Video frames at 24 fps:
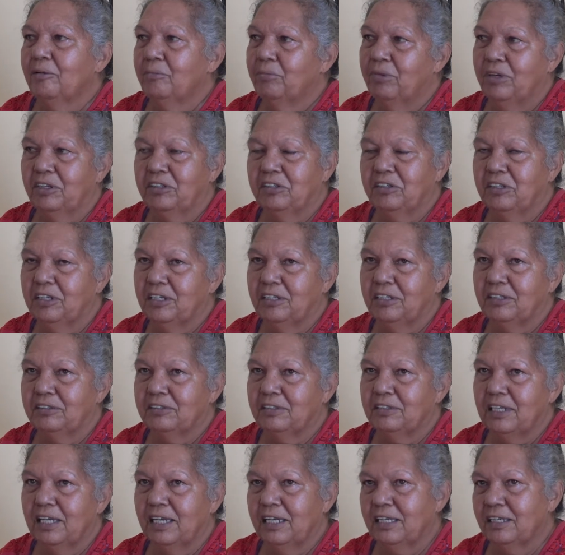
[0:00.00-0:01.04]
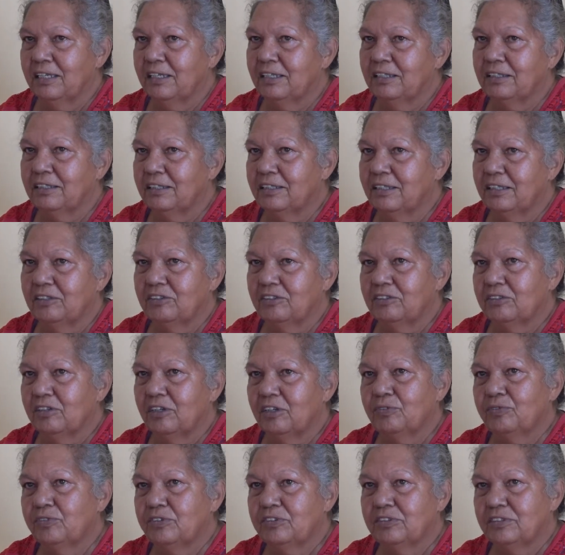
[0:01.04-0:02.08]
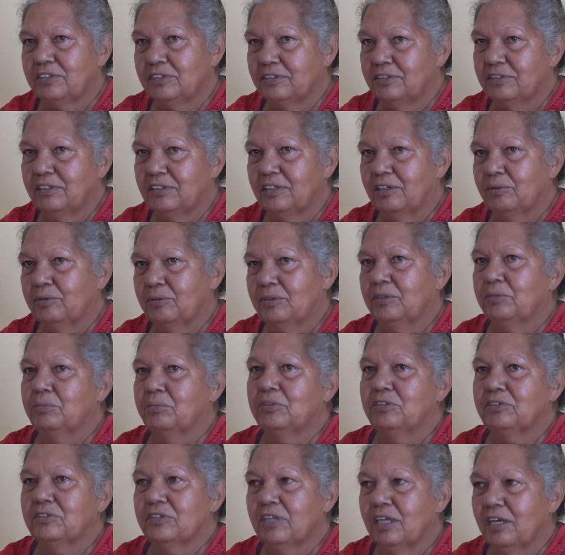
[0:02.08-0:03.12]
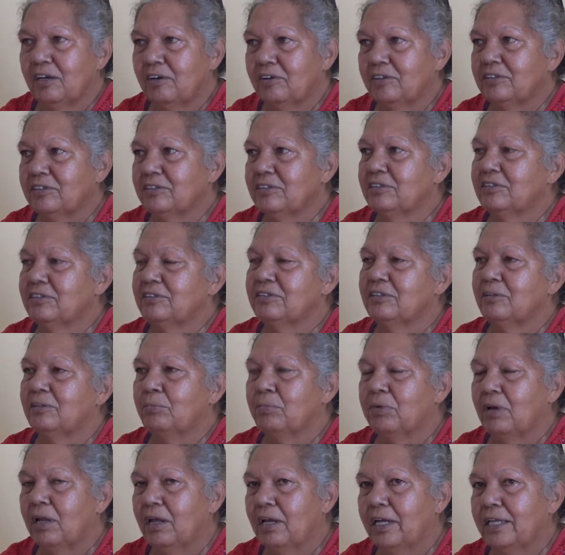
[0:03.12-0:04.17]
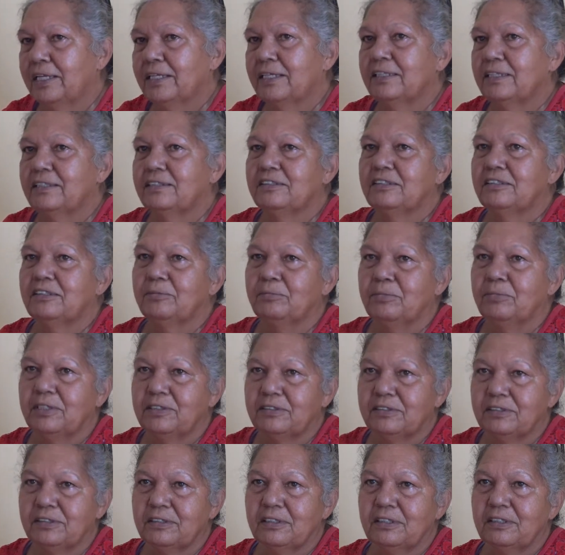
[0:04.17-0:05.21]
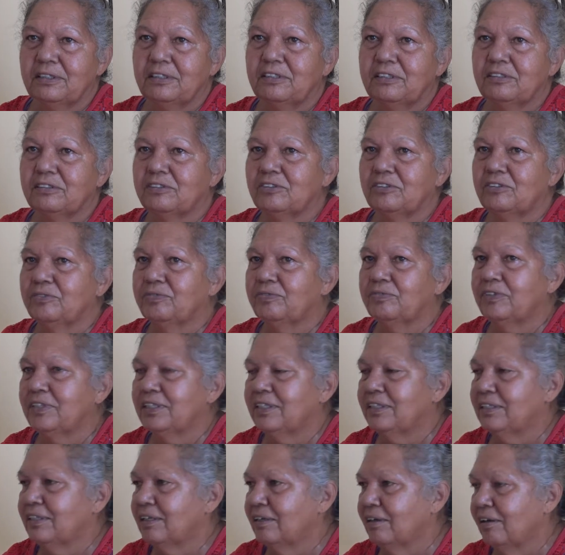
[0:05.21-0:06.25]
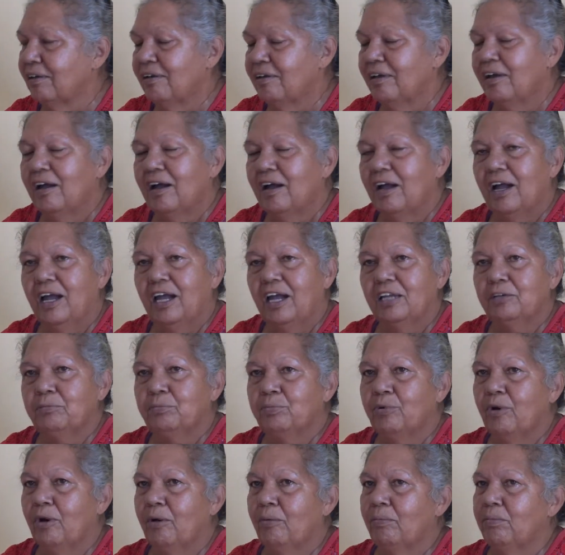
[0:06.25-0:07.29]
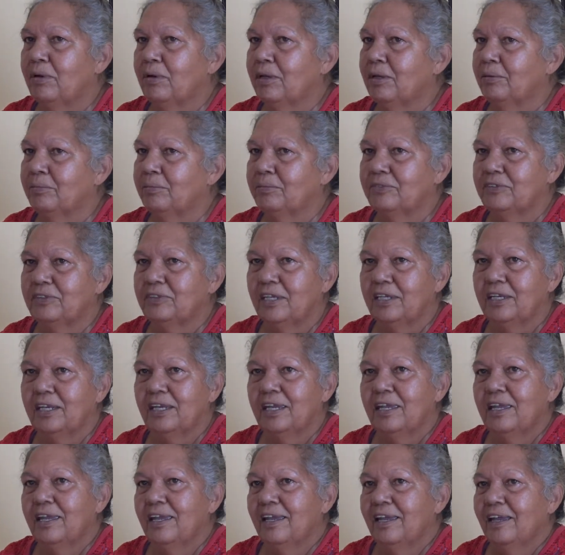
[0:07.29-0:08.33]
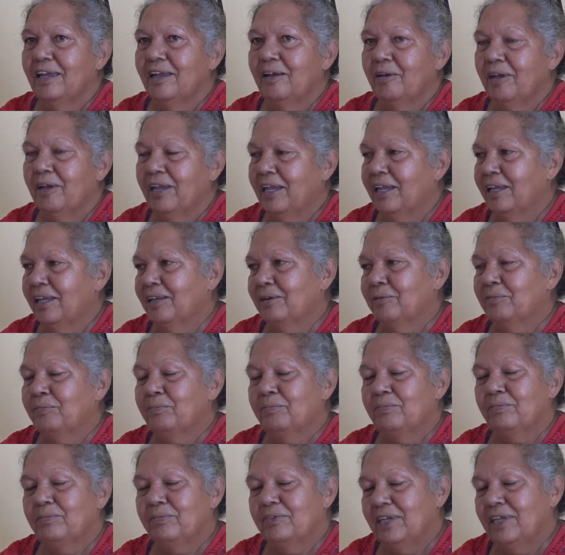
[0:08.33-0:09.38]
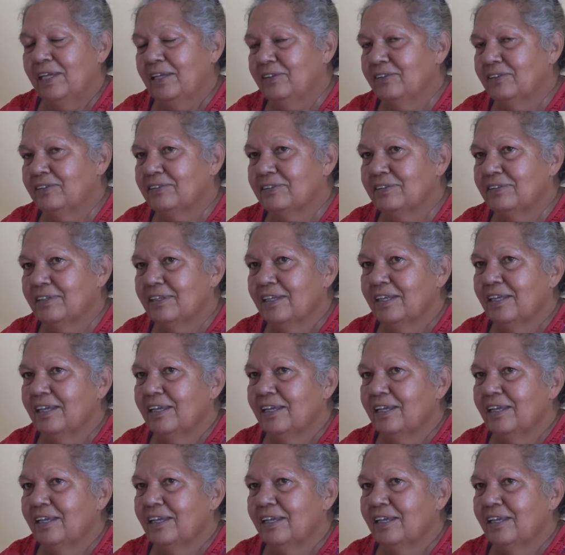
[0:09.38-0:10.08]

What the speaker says: But years later, it surfaces, you know, with the miscarriages, the blindness, the muscular dystrophy, the heart problems, and deaths.